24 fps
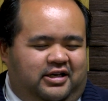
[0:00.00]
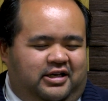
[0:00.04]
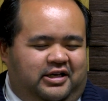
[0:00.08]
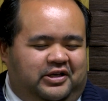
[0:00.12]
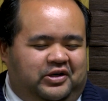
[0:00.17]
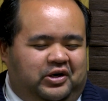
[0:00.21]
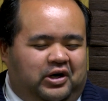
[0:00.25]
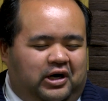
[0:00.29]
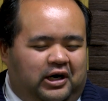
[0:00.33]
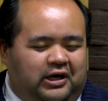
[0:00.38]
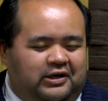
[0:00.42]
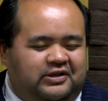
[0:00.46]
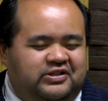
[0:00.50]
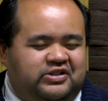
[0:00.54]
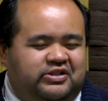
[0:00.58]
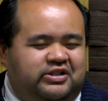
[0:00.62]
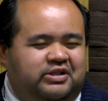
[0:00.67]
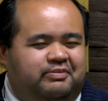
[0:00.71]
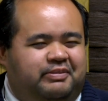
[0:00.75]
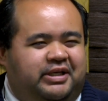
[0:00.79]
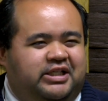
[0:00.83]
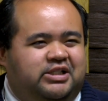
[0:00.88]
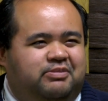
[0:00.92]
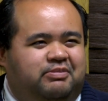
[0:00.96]
It
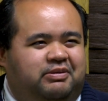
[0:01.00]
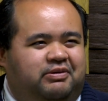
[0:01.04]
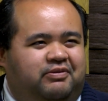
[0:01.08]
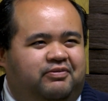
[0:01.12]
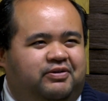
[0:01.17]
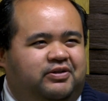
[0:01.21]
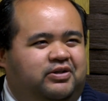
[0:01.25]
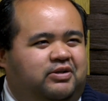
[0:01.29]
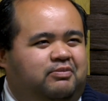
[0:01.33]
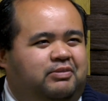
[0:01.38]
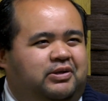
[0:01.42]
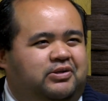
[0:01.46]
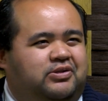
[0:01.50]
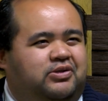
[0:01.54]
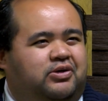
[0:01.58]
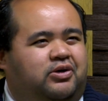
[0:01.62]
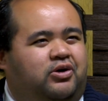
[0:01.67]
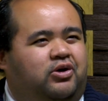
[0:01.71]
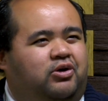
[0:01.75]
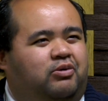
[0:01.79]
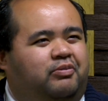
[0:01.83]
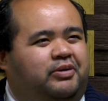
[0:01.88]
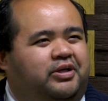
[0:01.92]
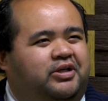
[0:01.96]
honestly makes me feel the most
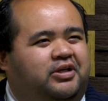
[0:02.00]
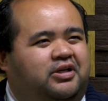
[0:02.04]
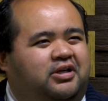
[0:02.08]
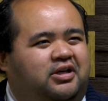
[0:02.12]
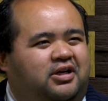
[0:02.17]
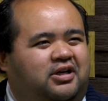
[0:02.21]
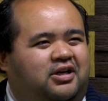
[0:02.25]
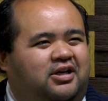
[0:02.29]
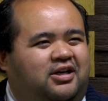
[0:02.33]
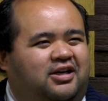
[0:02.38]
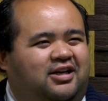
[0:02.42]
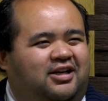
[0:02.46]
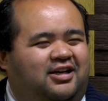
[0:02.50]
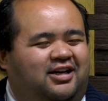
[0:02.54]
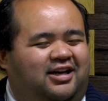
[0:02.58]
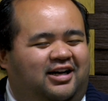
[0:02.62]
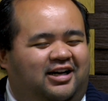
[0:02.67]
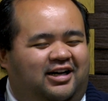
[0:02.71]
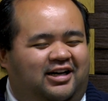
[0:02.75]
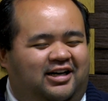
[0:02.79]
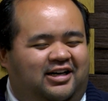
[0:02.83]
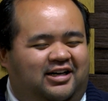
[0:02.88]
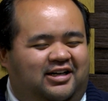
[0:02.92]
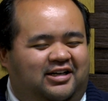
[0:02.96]
human.
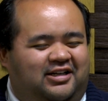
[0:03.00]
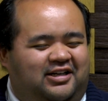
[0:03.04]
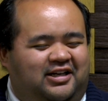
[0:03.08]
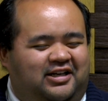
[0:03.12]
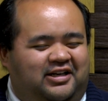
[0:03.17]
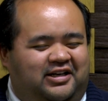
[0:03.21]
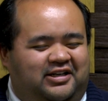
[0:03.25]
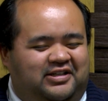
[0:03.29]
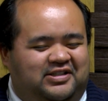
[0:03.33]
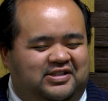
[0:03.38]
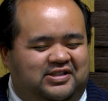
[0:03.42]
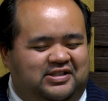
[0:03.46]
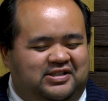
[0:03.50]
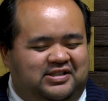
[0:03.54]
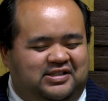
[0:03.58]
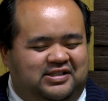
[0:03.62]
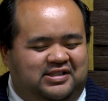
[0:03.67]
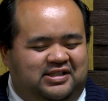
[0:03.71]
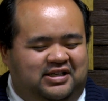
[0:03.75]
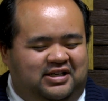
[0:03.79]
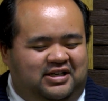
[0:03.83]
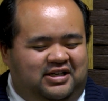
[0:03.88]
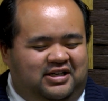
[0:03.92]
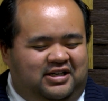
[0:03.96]
And it's
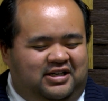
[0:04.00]
just